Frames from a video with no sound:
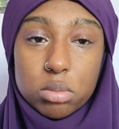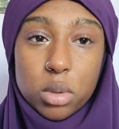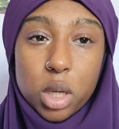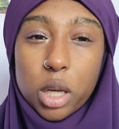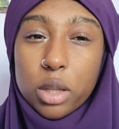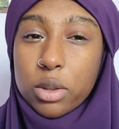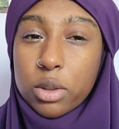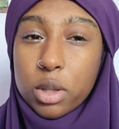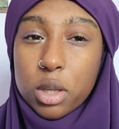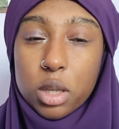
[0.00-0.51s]
I
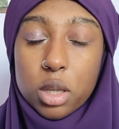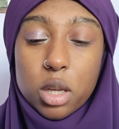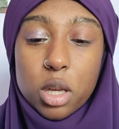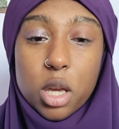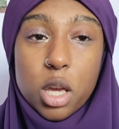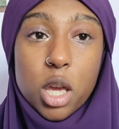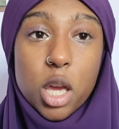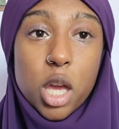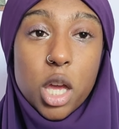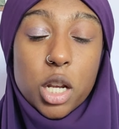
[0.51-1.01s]
think,
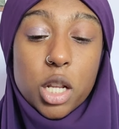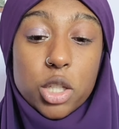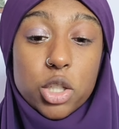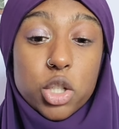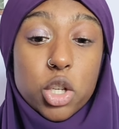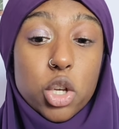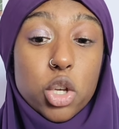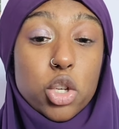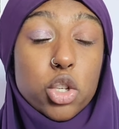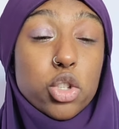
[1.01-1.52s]
and it's
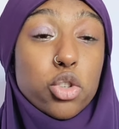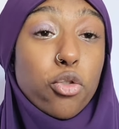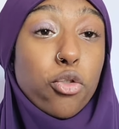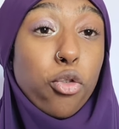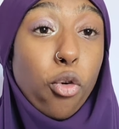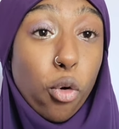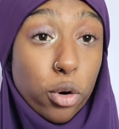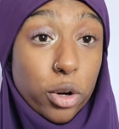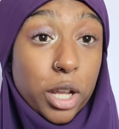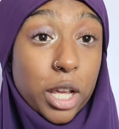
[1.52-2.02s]

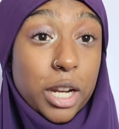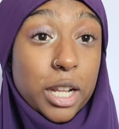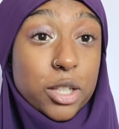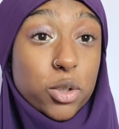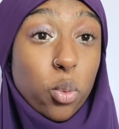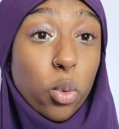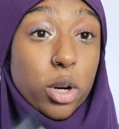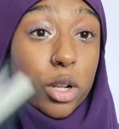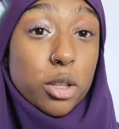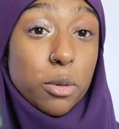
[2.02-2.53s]
four, and it's
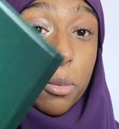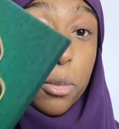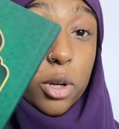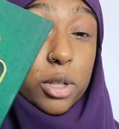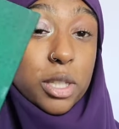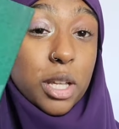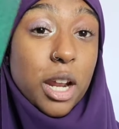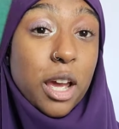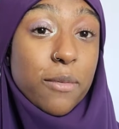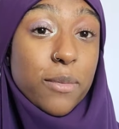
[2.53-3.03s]
one of the
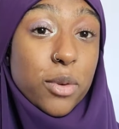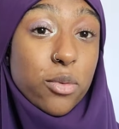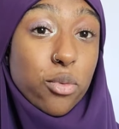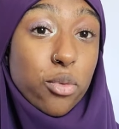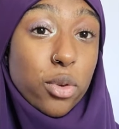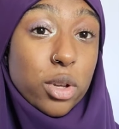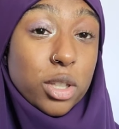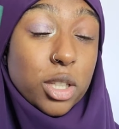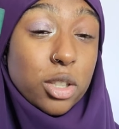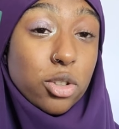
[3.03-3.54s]
books that I've been
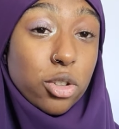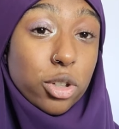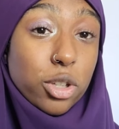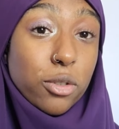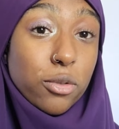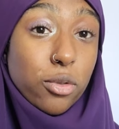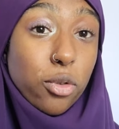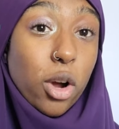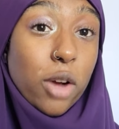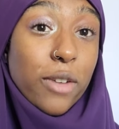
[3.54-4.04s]
really looking
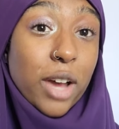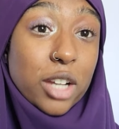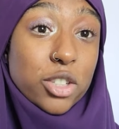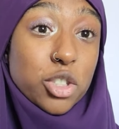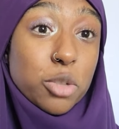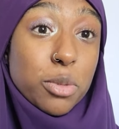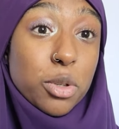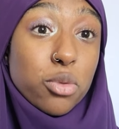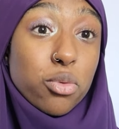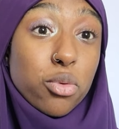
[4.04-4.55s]
for. I've
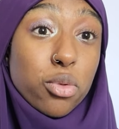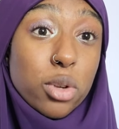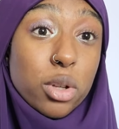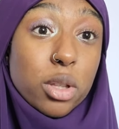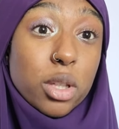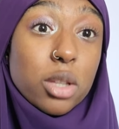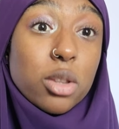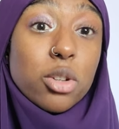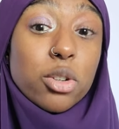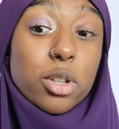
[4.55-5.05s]
actually been
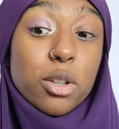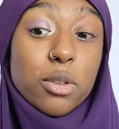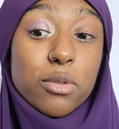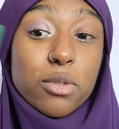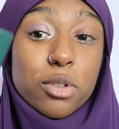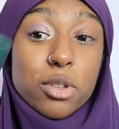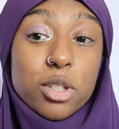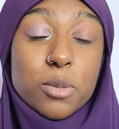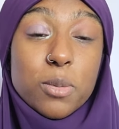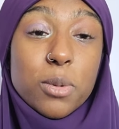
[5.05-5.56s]
really looking
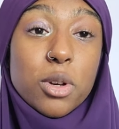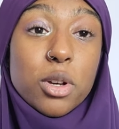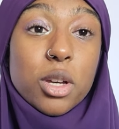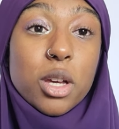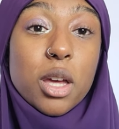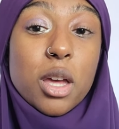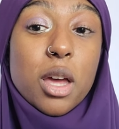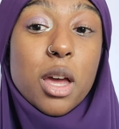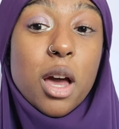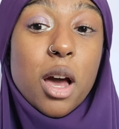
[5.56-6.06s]
for book,
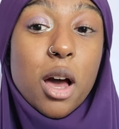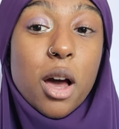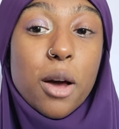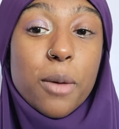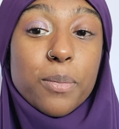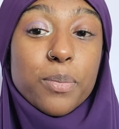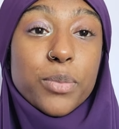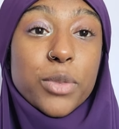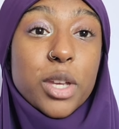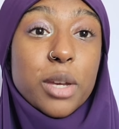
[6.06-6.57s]

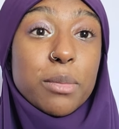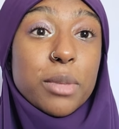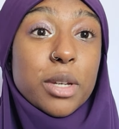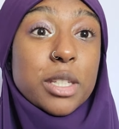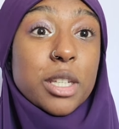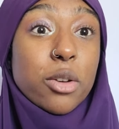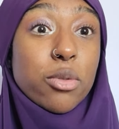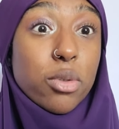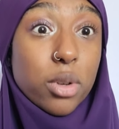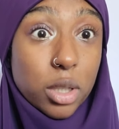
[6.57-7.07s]
because
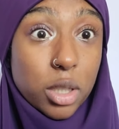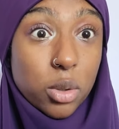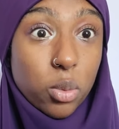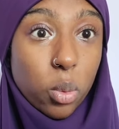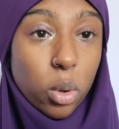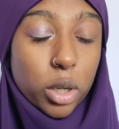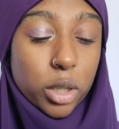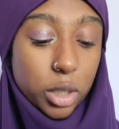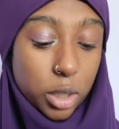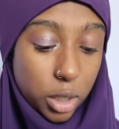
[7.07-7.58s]
I really
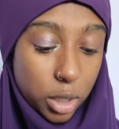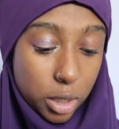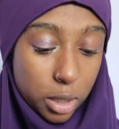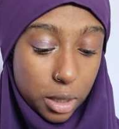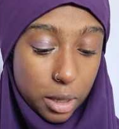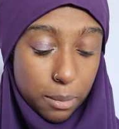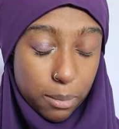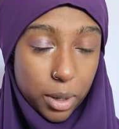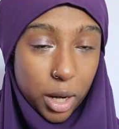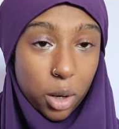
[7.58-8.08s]
wanted it,
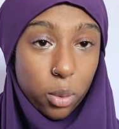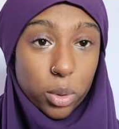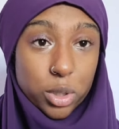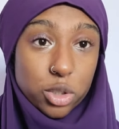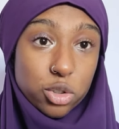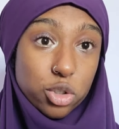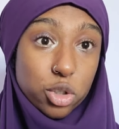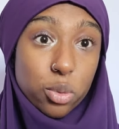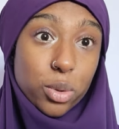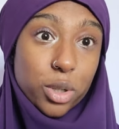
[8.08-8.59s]
but I
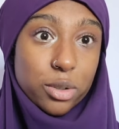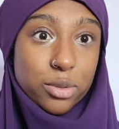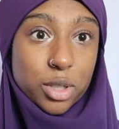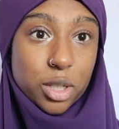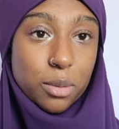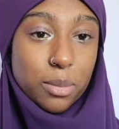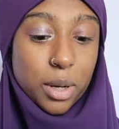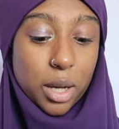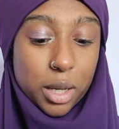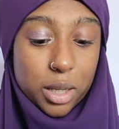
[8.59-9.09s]
wasn't sure when I was
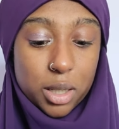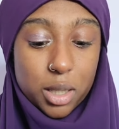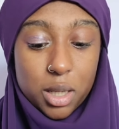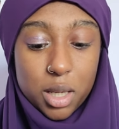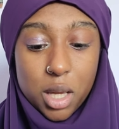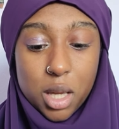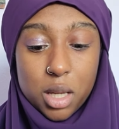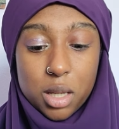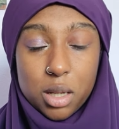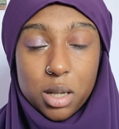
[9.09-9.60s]
gonna buy it,
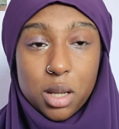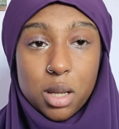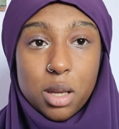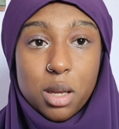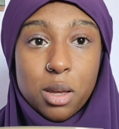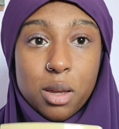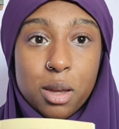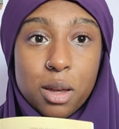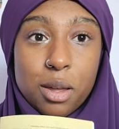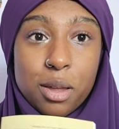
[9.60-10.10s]
and
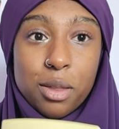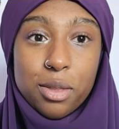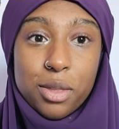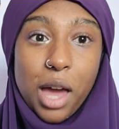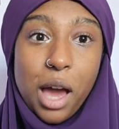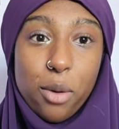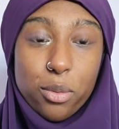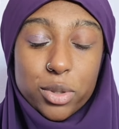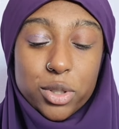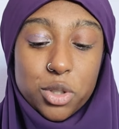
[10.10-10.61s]

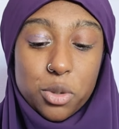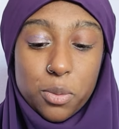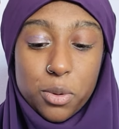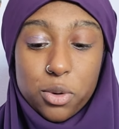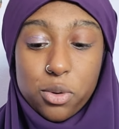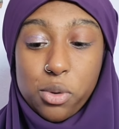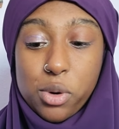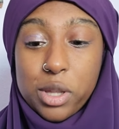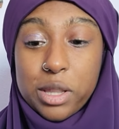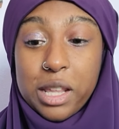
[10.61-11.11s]
that was super
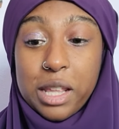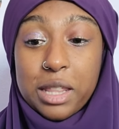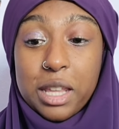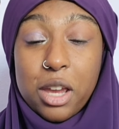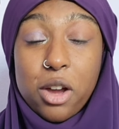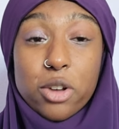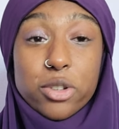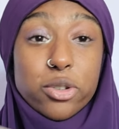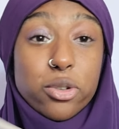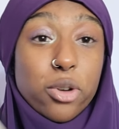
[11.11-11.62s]
cool. And then they
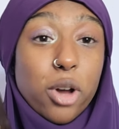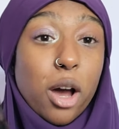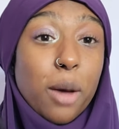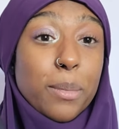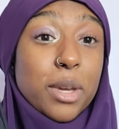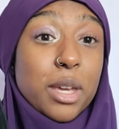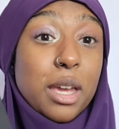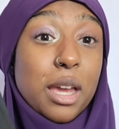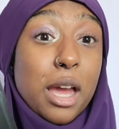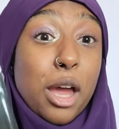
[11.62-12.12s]
also got
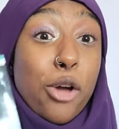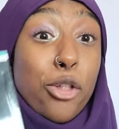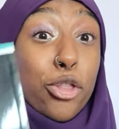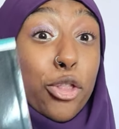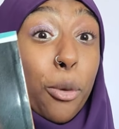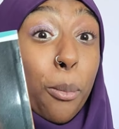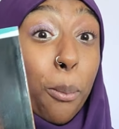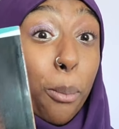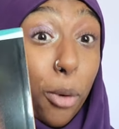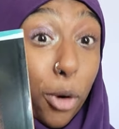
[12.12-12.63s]
me
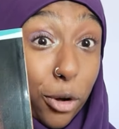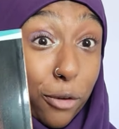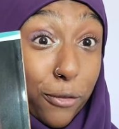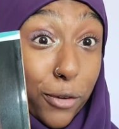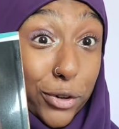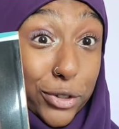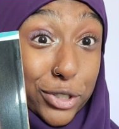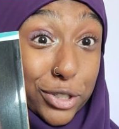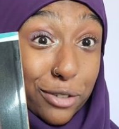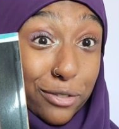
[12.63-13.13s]
the book
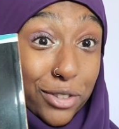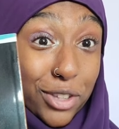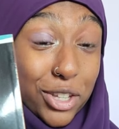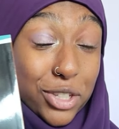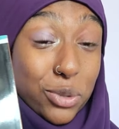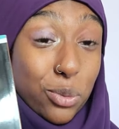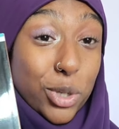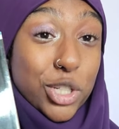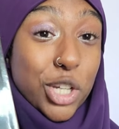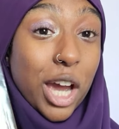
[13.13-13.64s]
version of
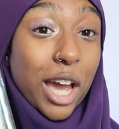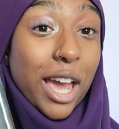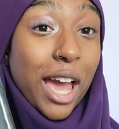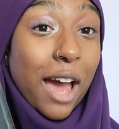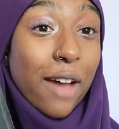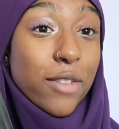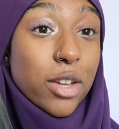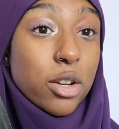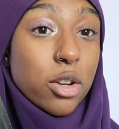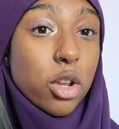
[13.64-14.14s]
this, which
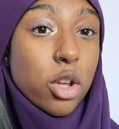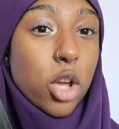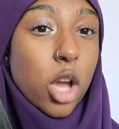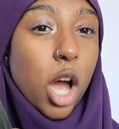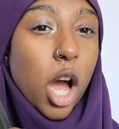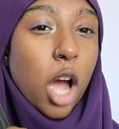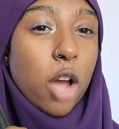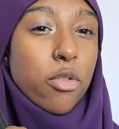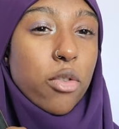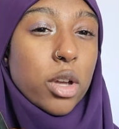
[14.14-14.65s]

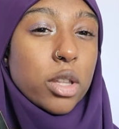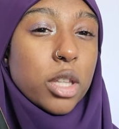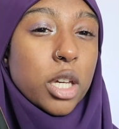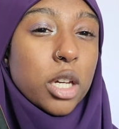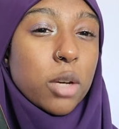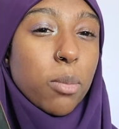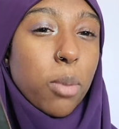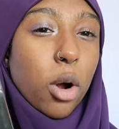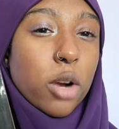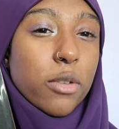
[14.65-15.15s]
I've read,
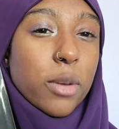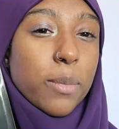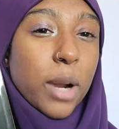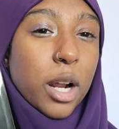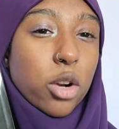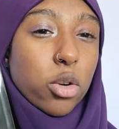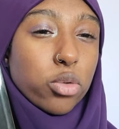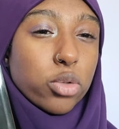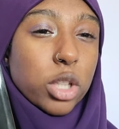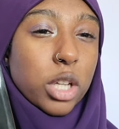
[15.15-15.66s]
like, part of it, but I
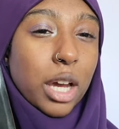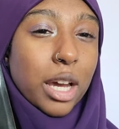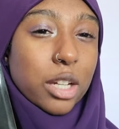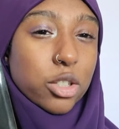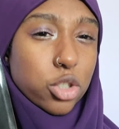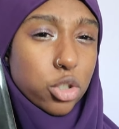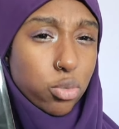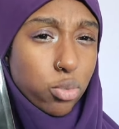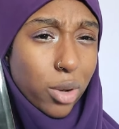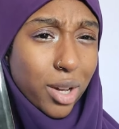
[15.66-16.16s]
don't think I
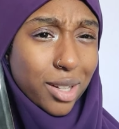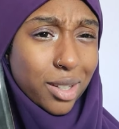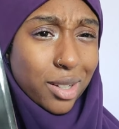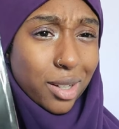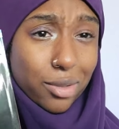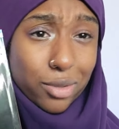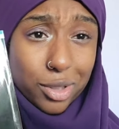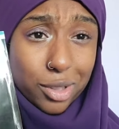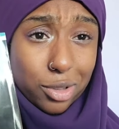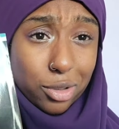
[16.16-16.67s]
actually read it. I
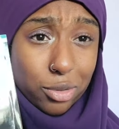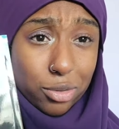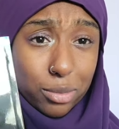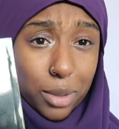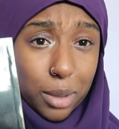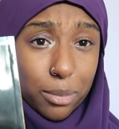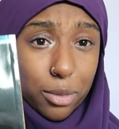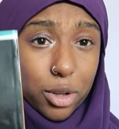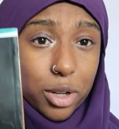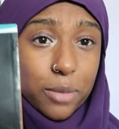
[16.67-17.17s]
really don't
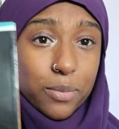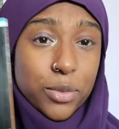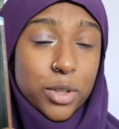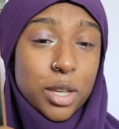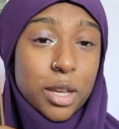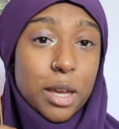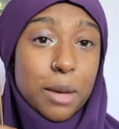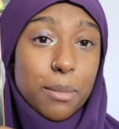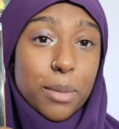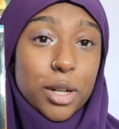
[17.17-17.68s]
remember it.
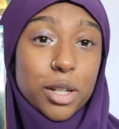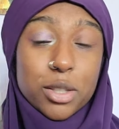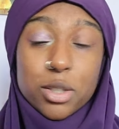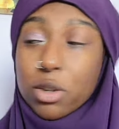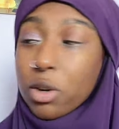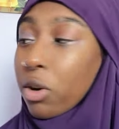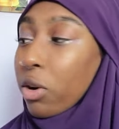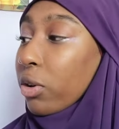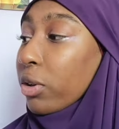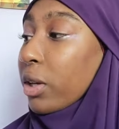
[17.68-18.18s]
But it's
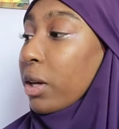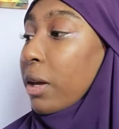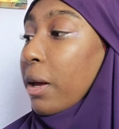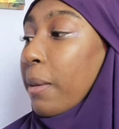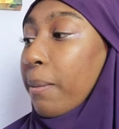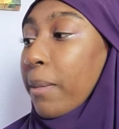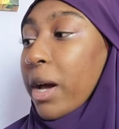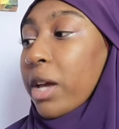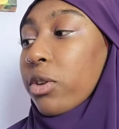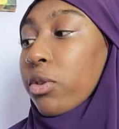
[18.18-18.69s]
called
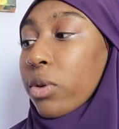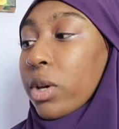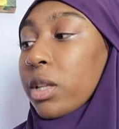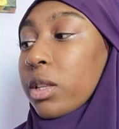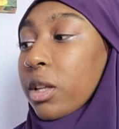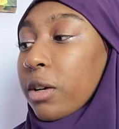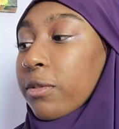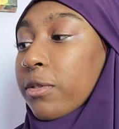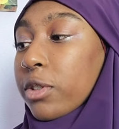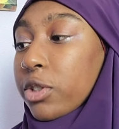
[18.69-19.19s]
My Great
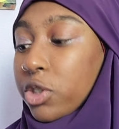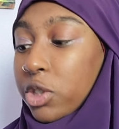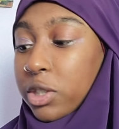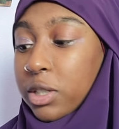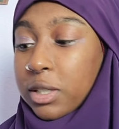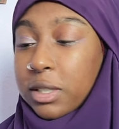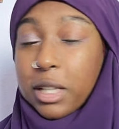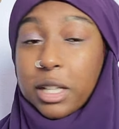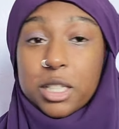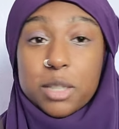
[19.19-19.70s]
Love for
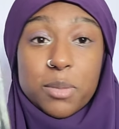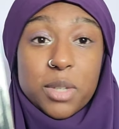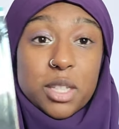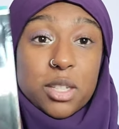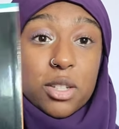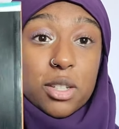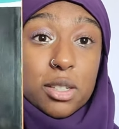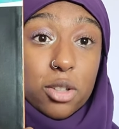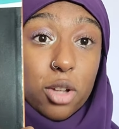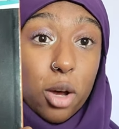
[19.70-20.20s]
Jesus Led Me
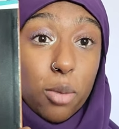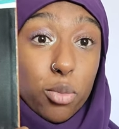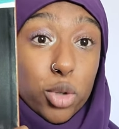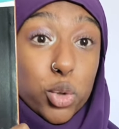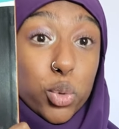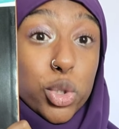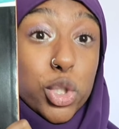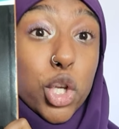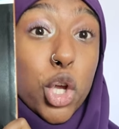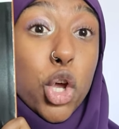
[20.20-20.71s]
to Islam,
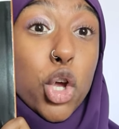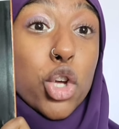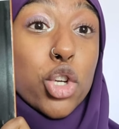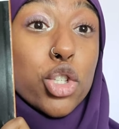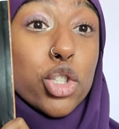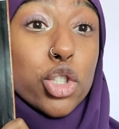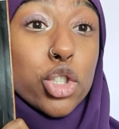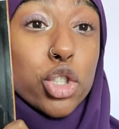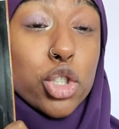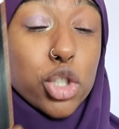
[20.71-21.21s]
which was
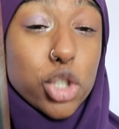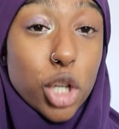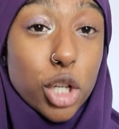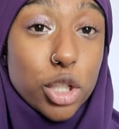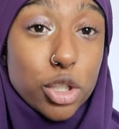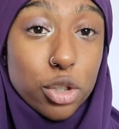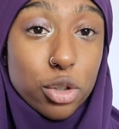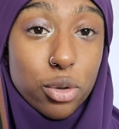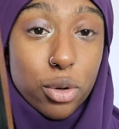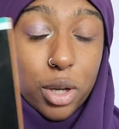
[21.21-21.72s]

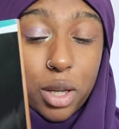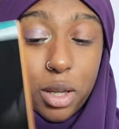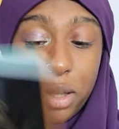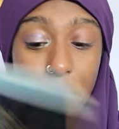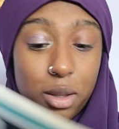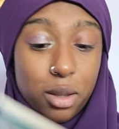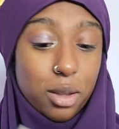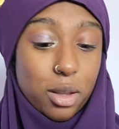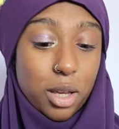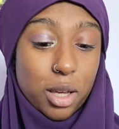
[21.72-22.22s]
such a great,
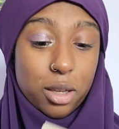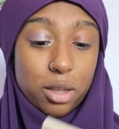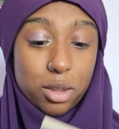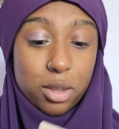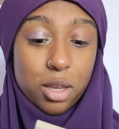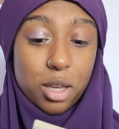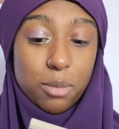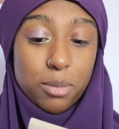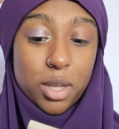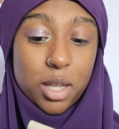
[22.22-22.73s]
like,
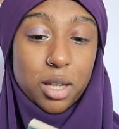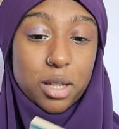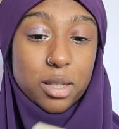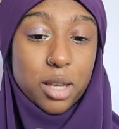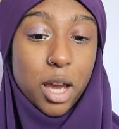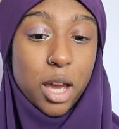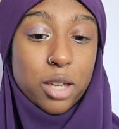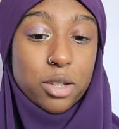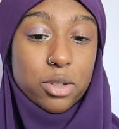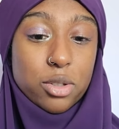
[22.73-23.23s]
thing, because
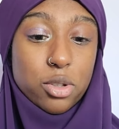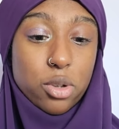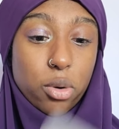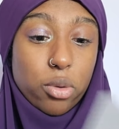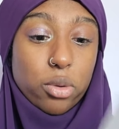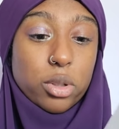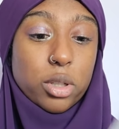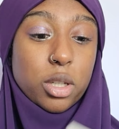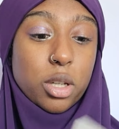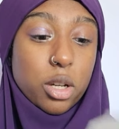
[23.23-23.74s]
I
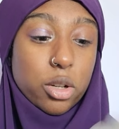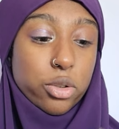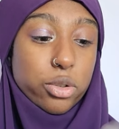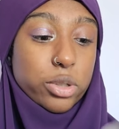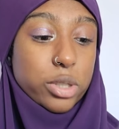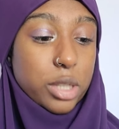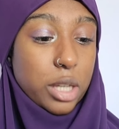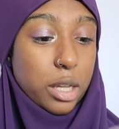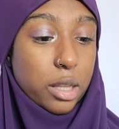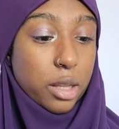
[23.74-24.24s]
totally
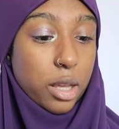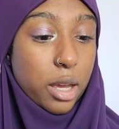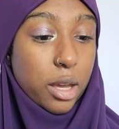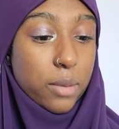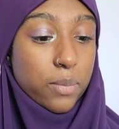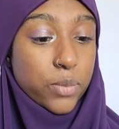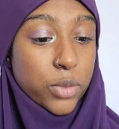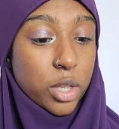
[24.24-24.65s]
understand that.